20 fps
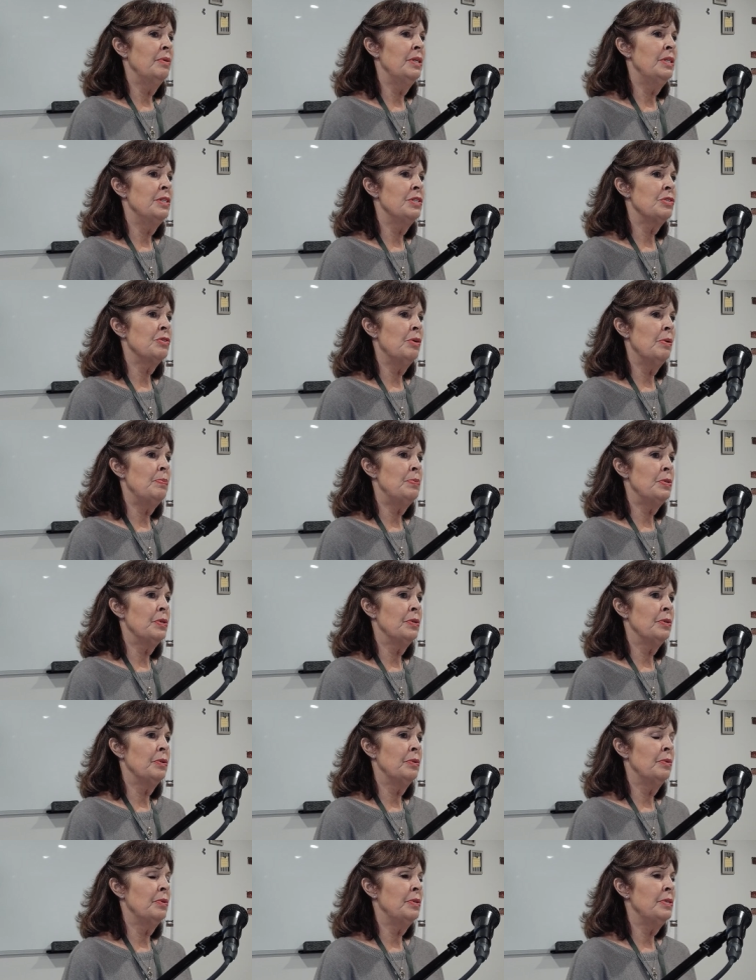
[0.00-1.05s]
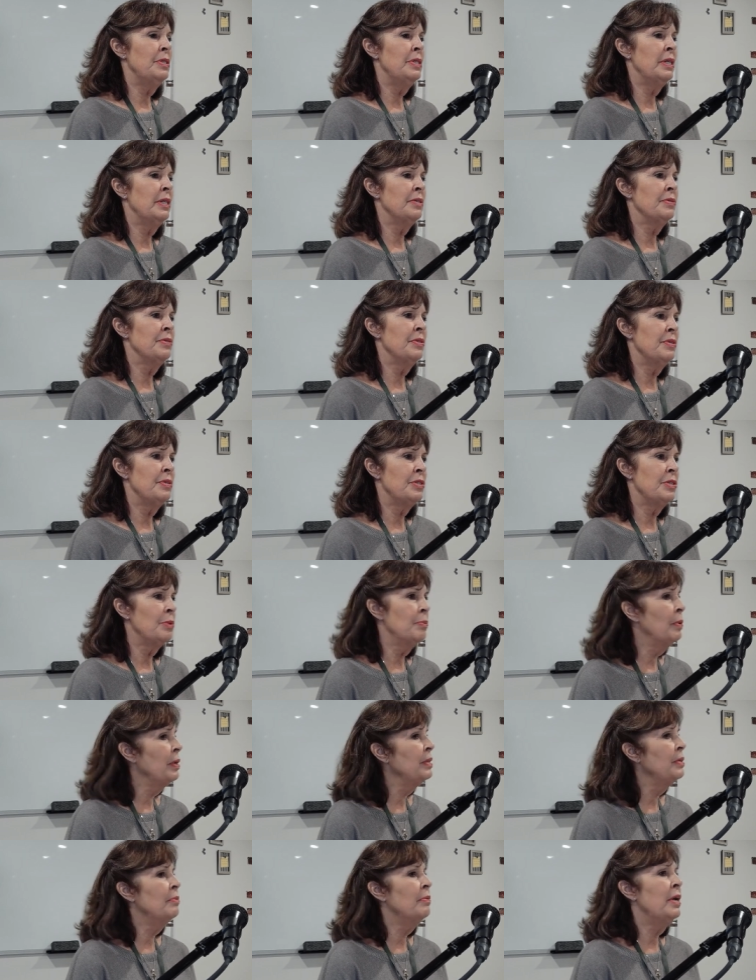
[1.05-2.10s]
the scripture, the Lord tells us to
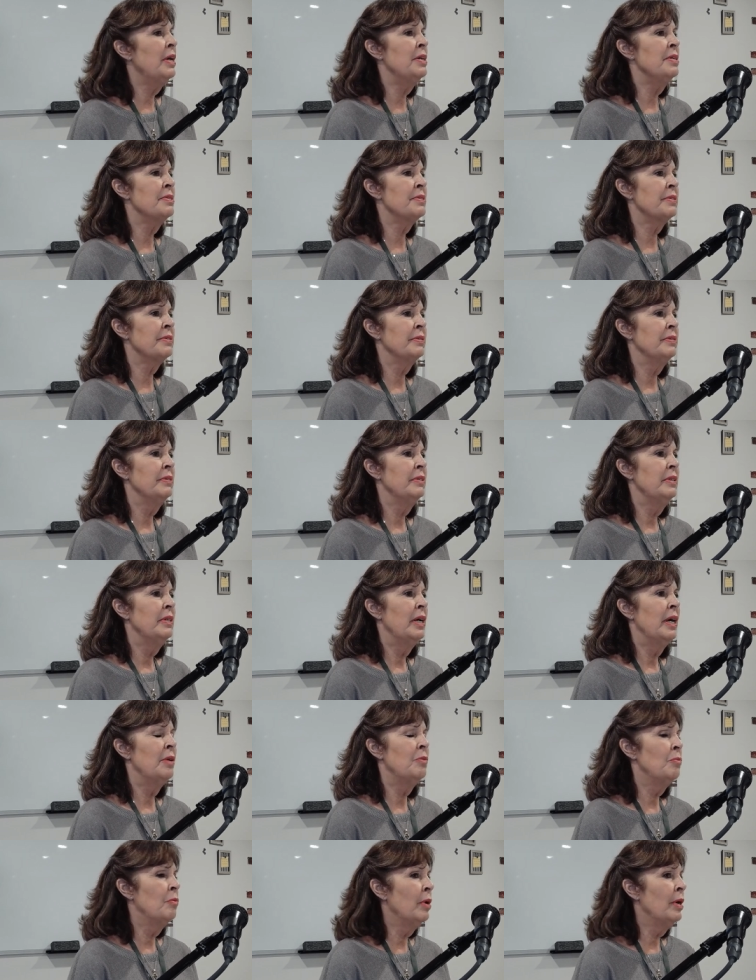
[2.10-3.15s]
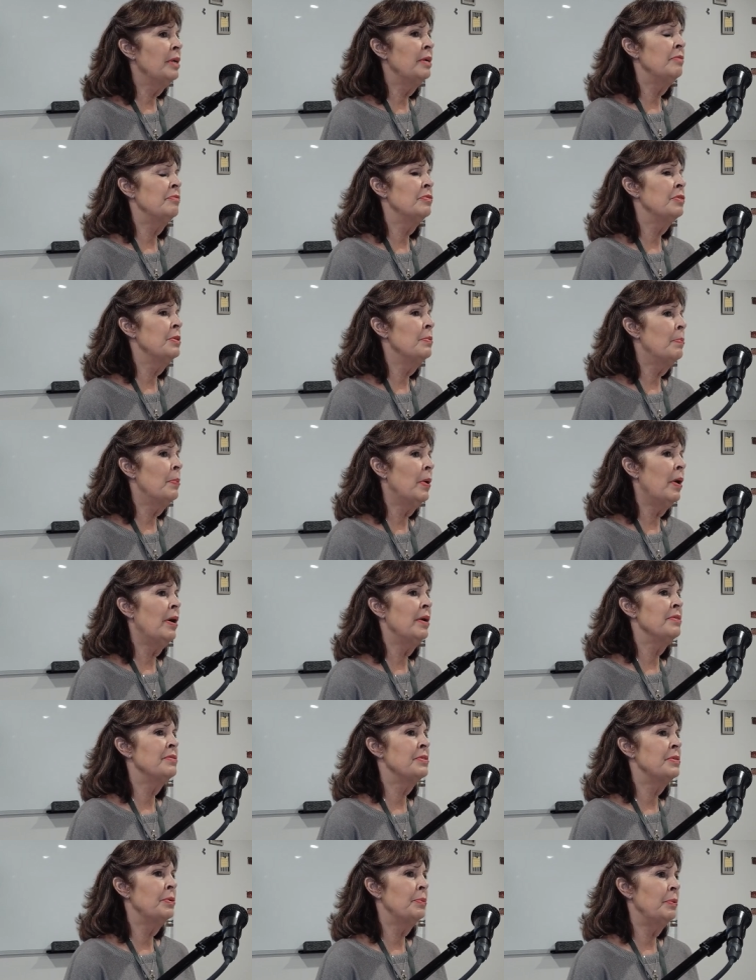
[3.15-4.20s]
run the race and run it for the
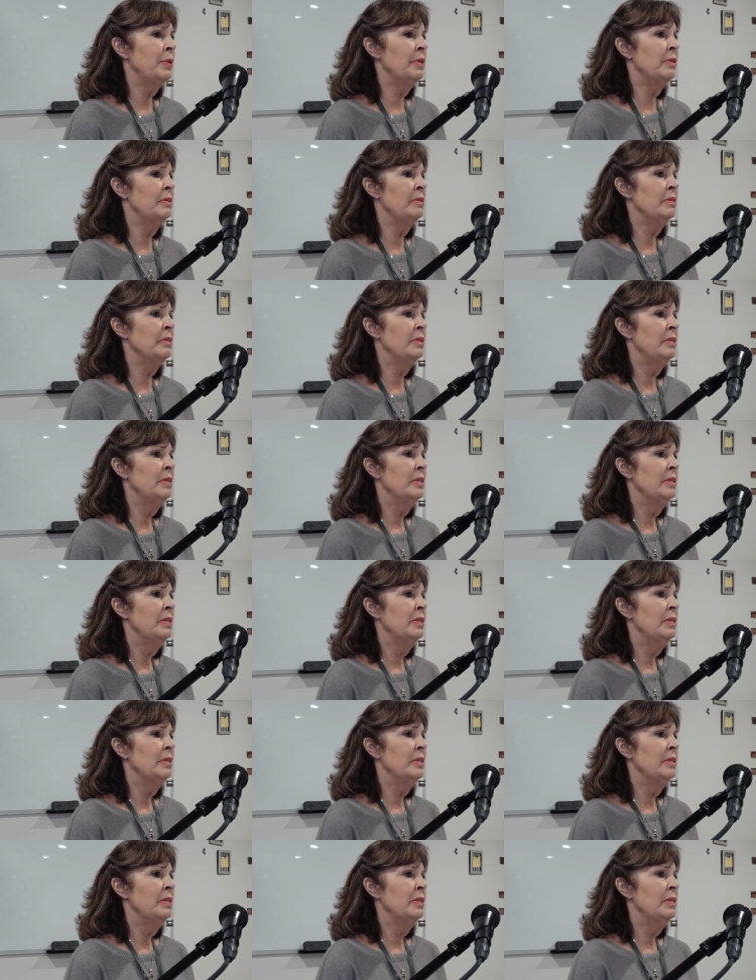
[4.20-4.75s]
prize to win.